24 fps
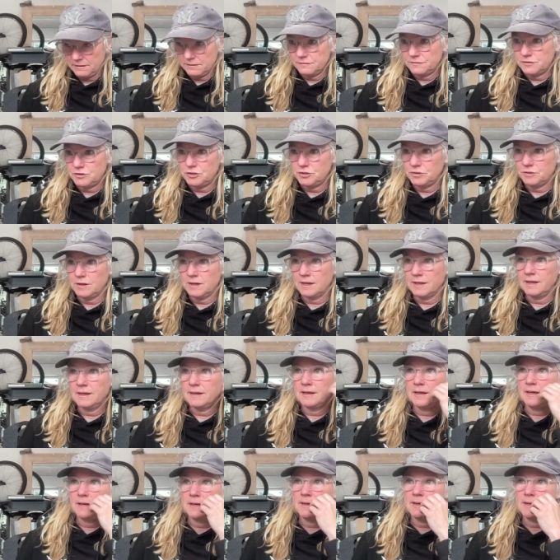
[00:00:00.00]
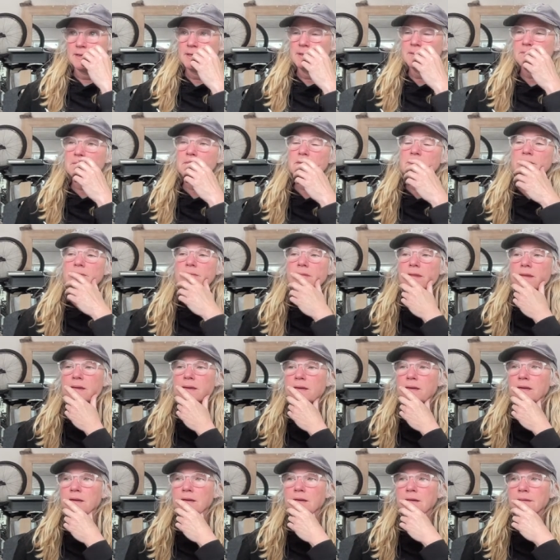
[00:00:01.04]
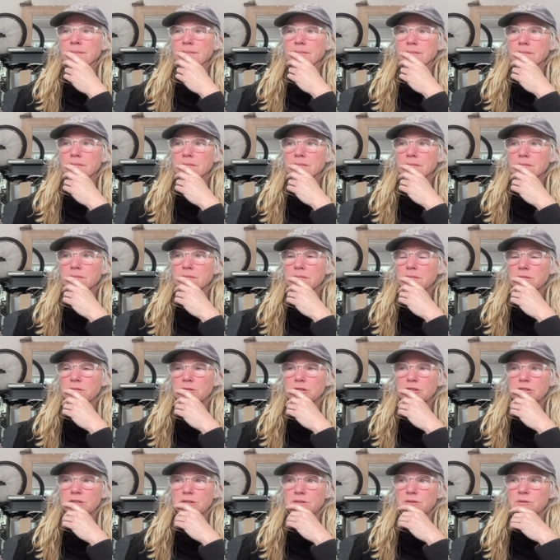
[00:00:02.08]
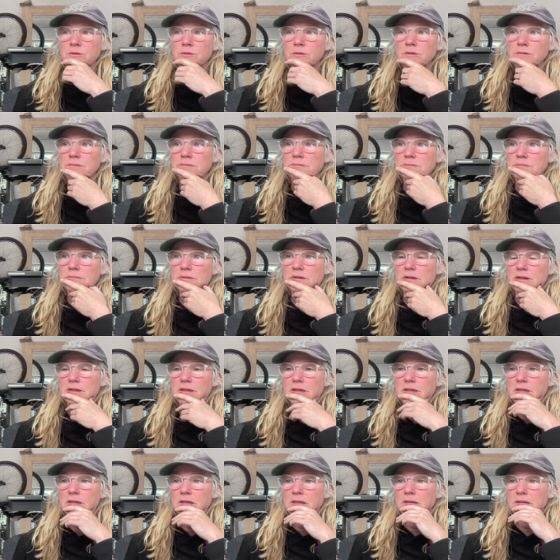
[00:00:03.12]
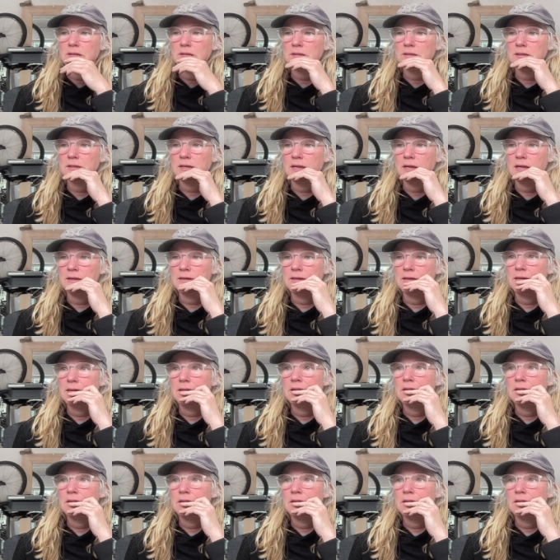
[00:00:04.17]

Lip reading: shooting and editing, which is cool. And again,